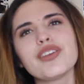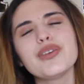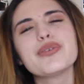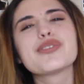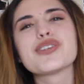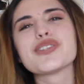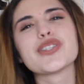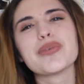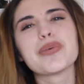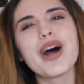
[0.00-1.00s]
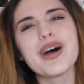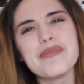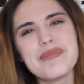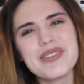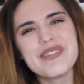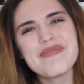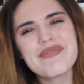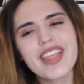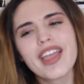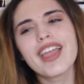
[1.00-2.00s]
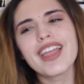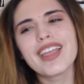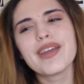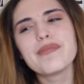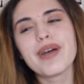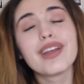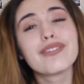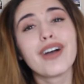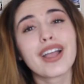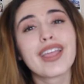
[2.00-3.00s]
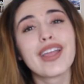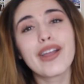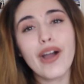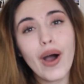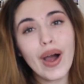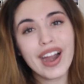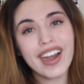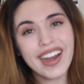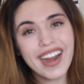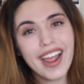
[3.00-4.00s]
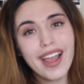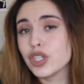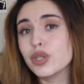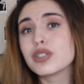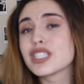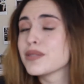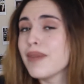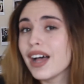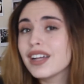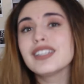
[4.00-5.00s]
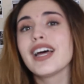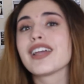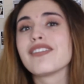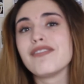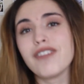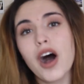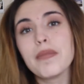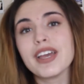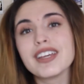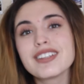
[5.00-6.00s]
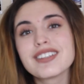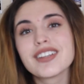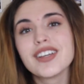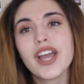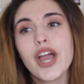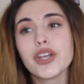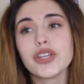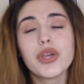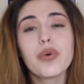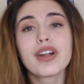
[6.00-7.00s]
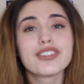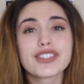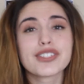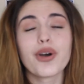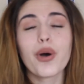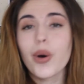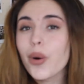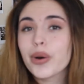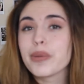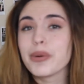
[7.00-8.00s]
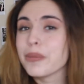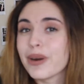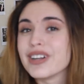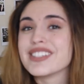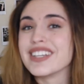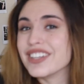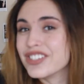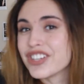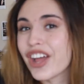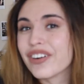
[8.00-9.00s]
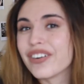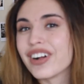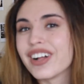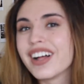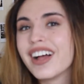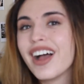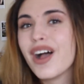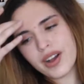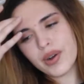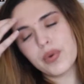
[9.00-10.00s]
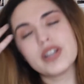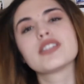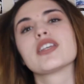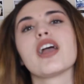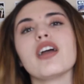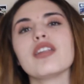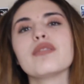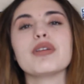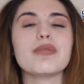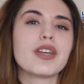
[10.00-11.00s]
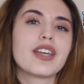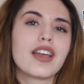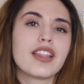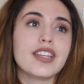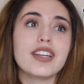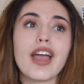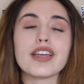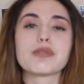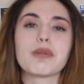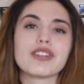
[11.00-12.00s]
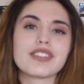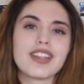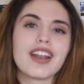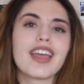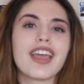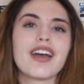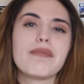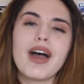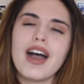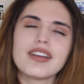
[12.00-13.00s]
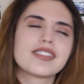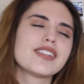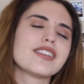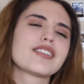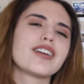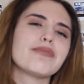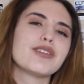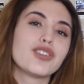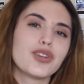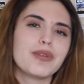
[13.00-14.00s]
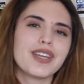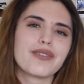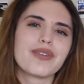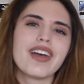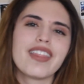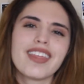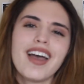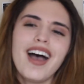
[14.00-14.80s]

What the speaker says: You just threw up in my fucking car. You smell like vomit. You are just a horrible person in general. Once again, me being the nice person that I am, as the disclaimer to begin with,